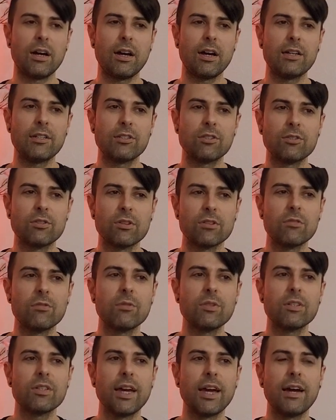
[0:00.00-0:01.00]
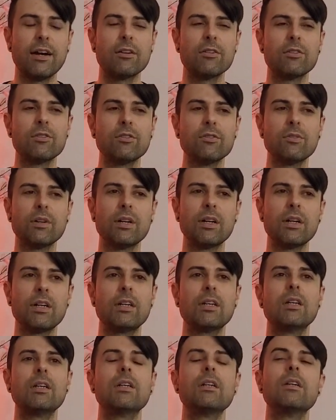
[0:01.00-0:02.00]
struggle with how do
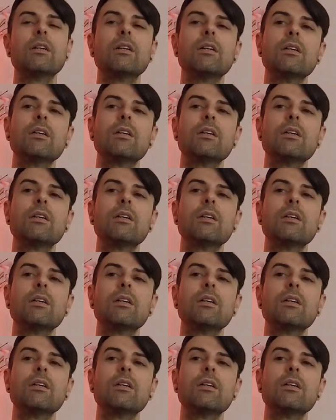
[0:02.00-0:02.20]
I,